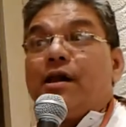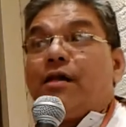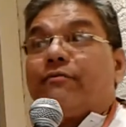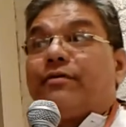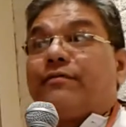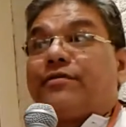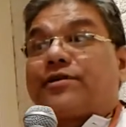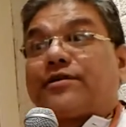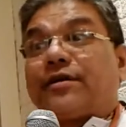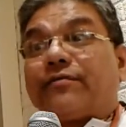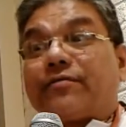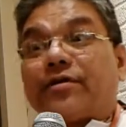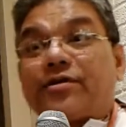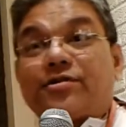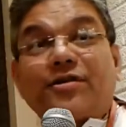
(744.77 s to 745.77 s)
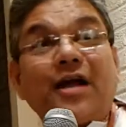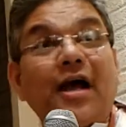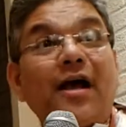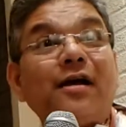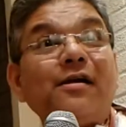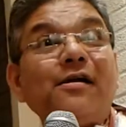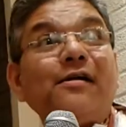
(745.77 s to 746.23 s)
when we serve
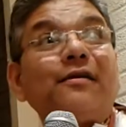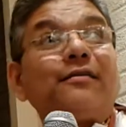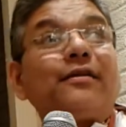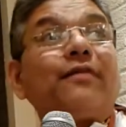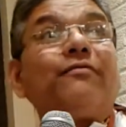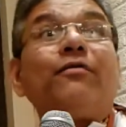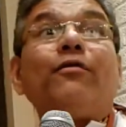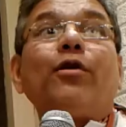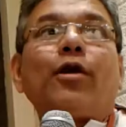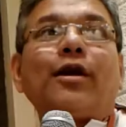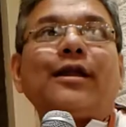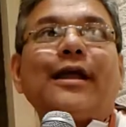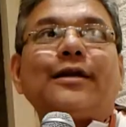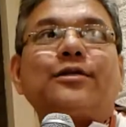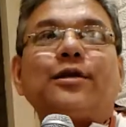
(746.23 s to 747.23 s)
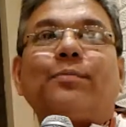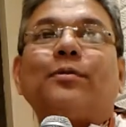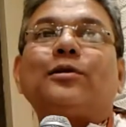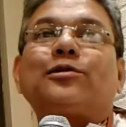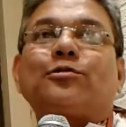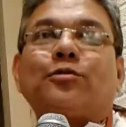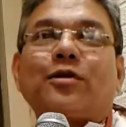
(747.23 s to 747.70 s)
Krishna, then we will not get
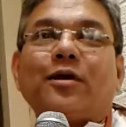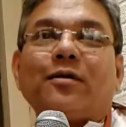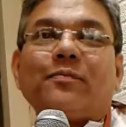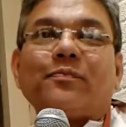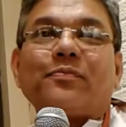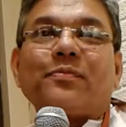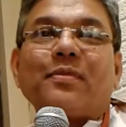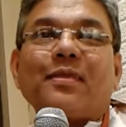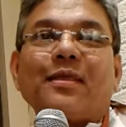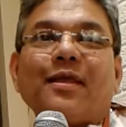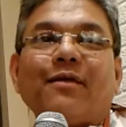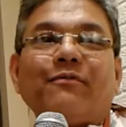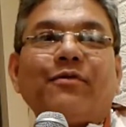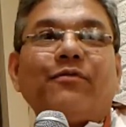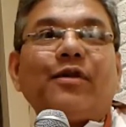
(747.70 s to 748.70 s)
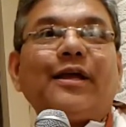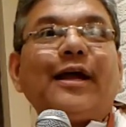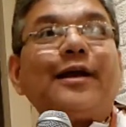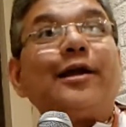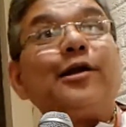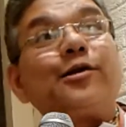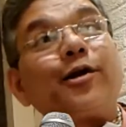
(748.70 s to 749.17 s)
chapal sukha. We will
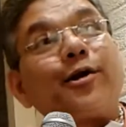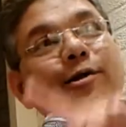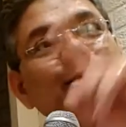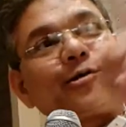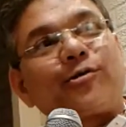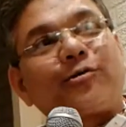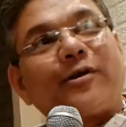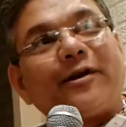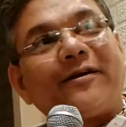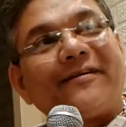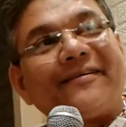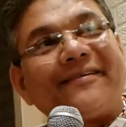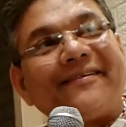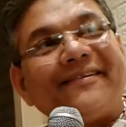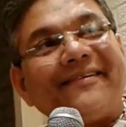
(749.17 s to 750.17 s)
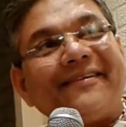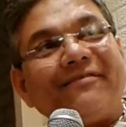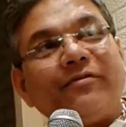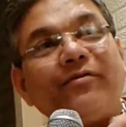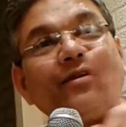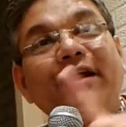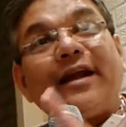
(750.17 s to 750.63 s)
get eternal sukha.
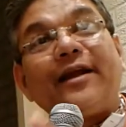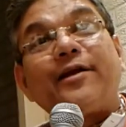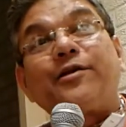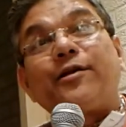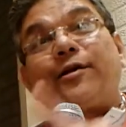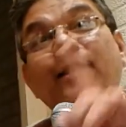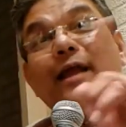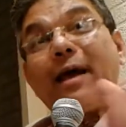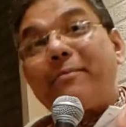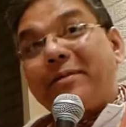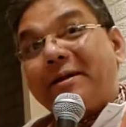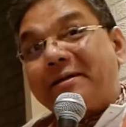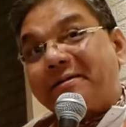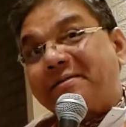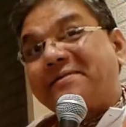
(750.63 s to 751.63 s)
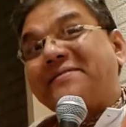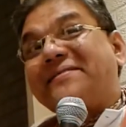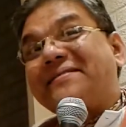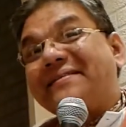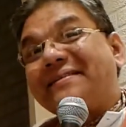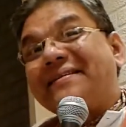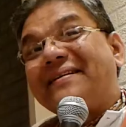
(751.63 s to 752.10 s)
We will get eternal happiness.
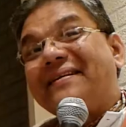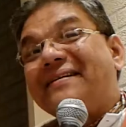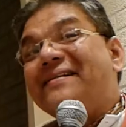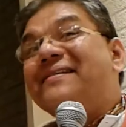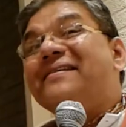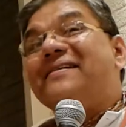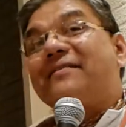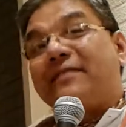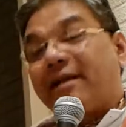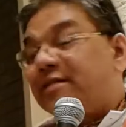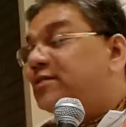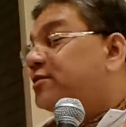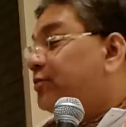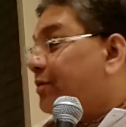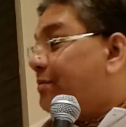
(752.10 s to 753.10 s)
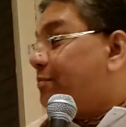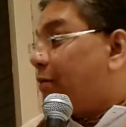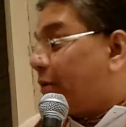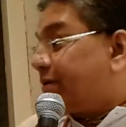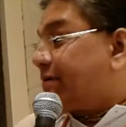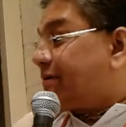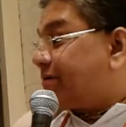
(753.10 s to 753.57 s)
That's so
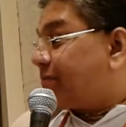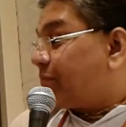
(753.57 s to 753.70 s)
important.